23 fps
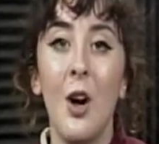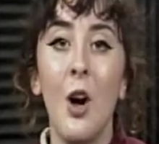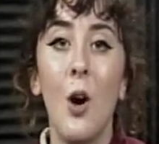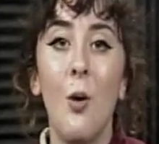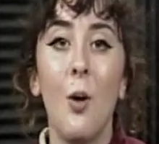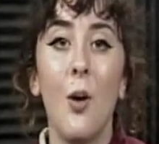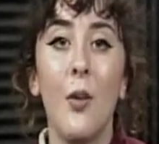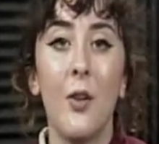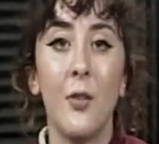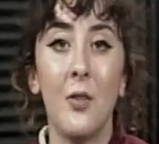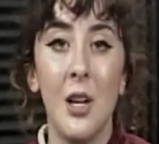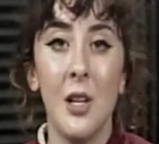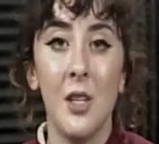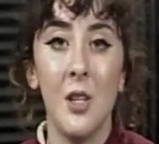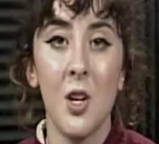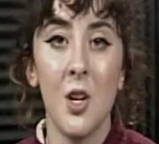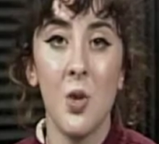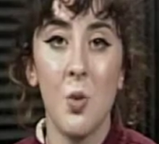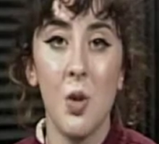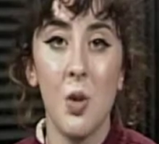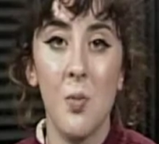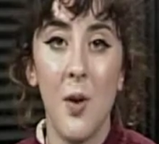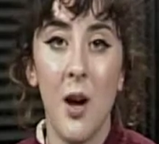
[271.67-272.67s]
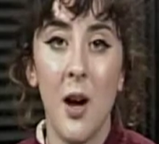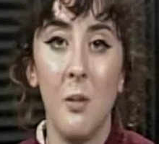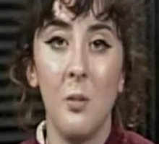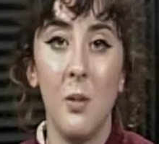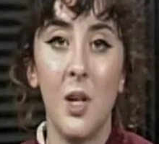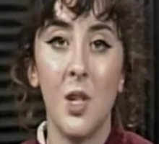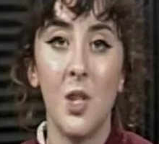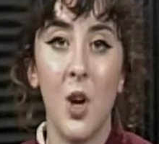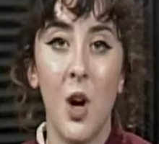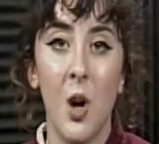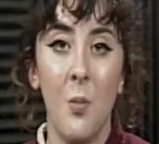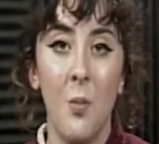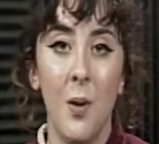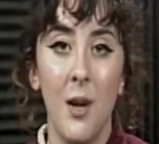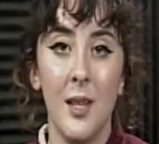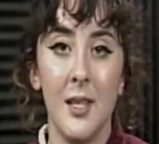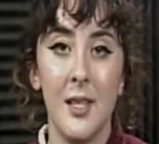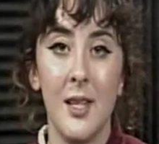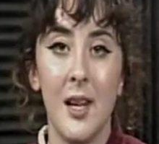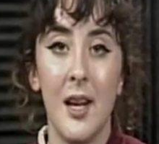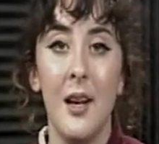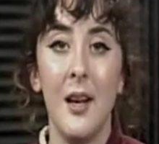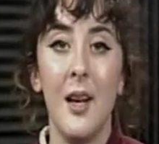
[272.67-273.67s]
where the research was published on
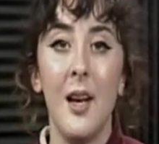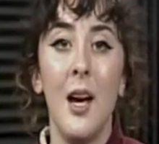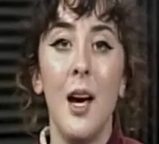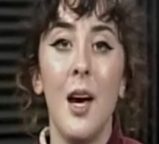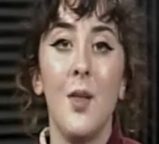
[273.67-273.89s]
Wednesday.